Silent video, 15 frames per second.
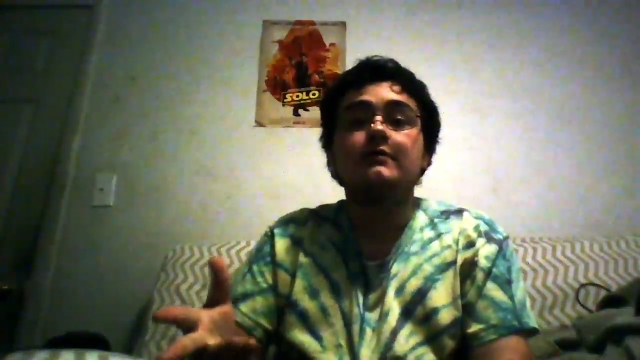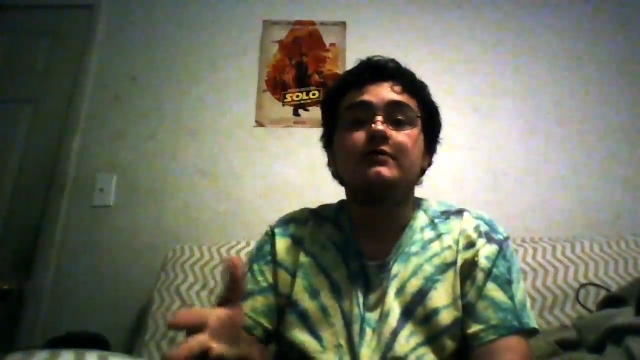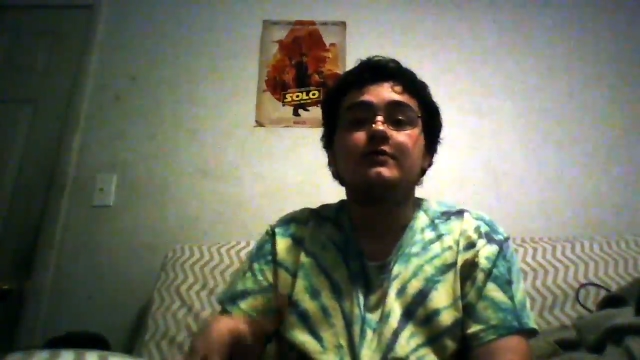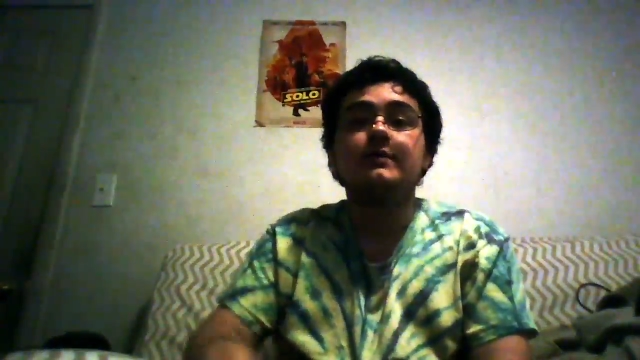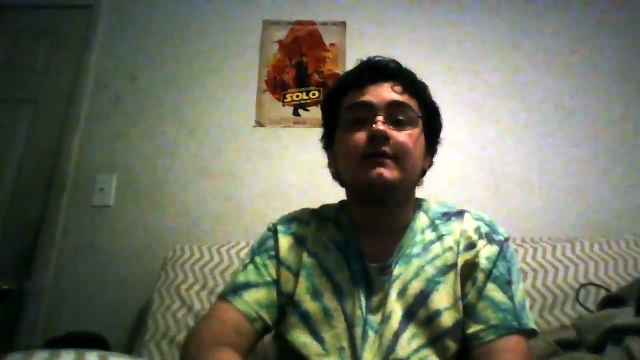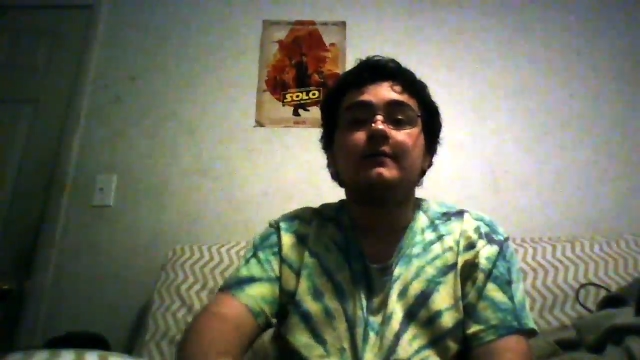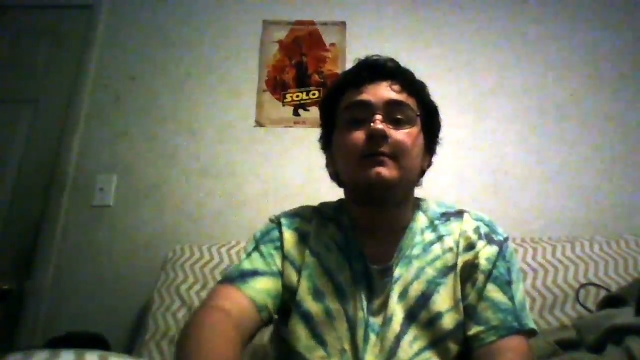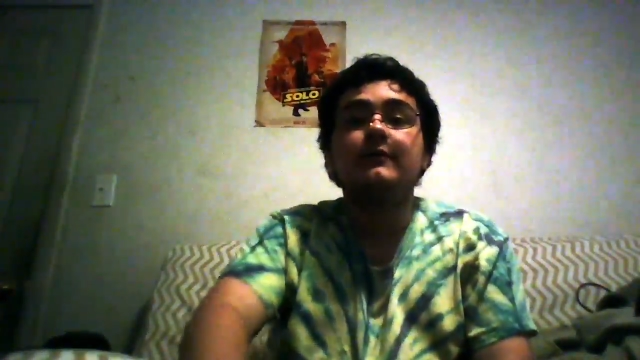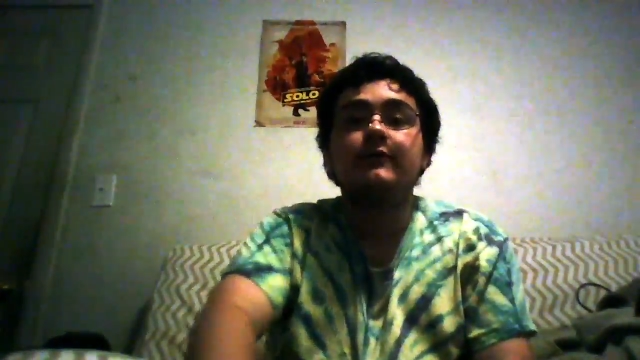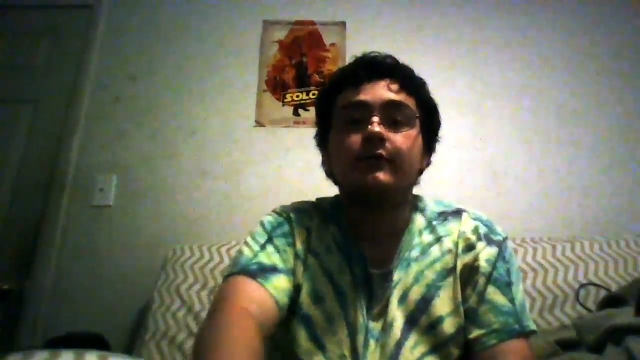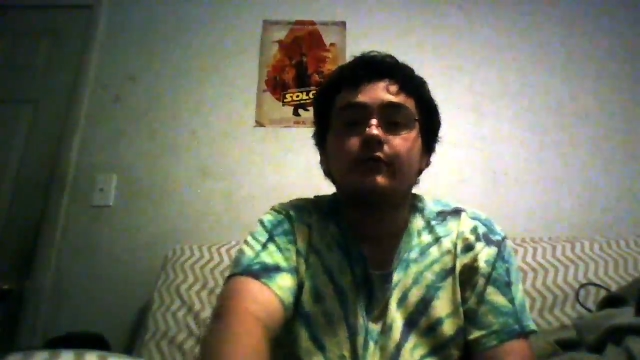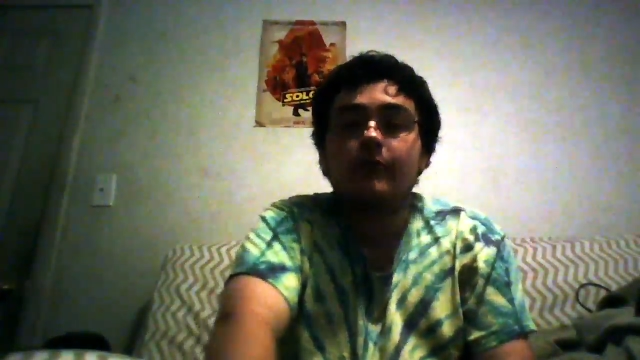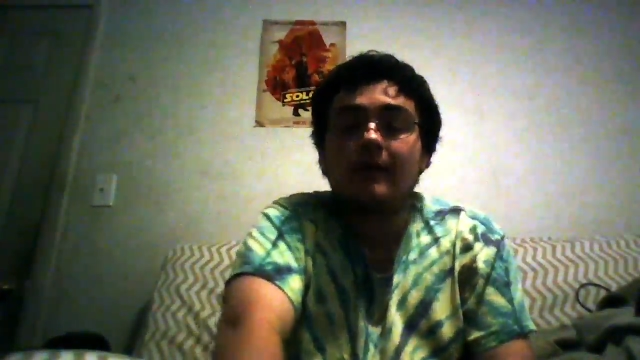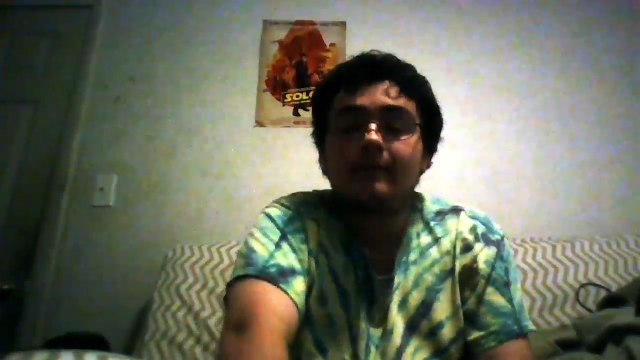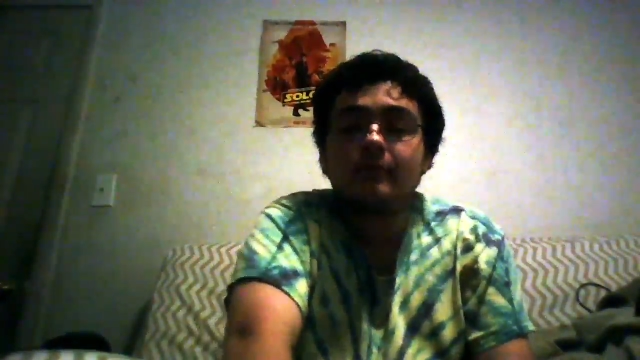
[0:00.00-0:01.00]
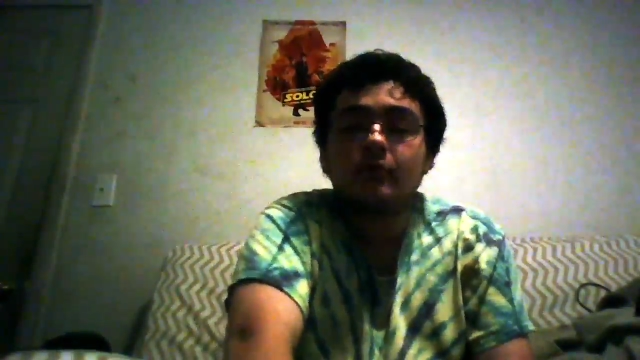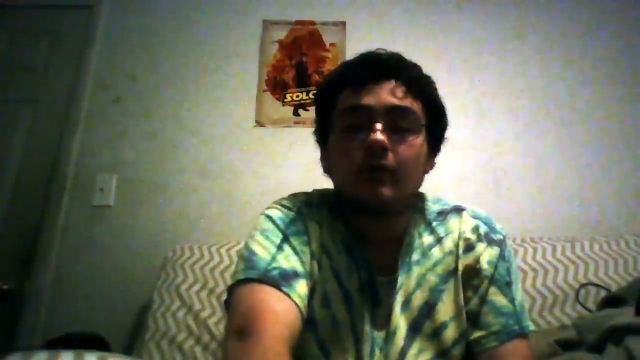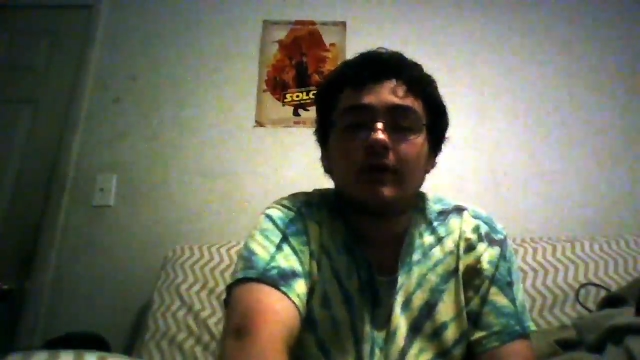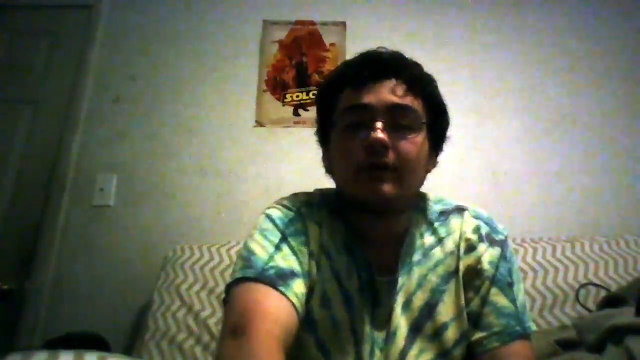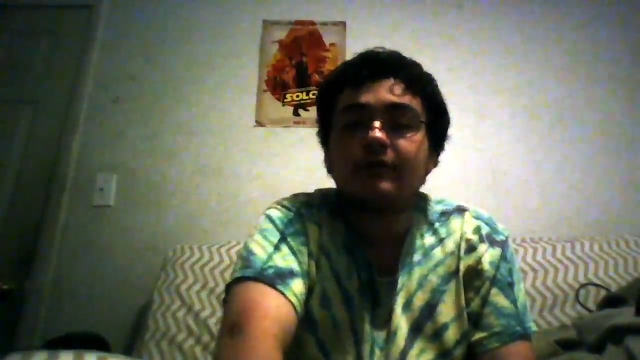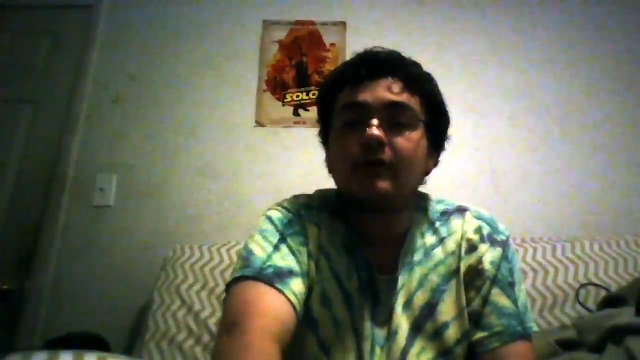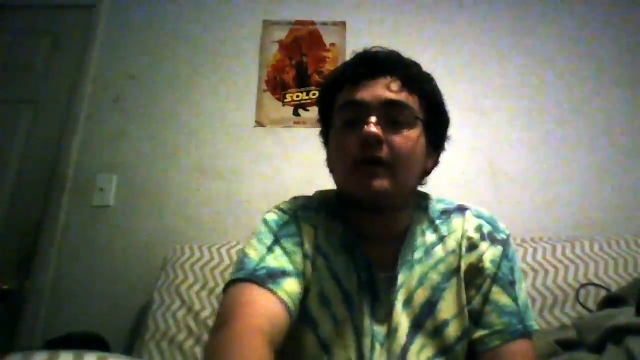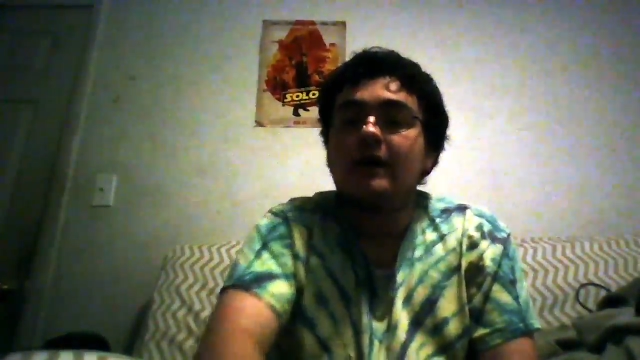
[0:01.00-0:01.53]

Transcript: doing the music swap requests.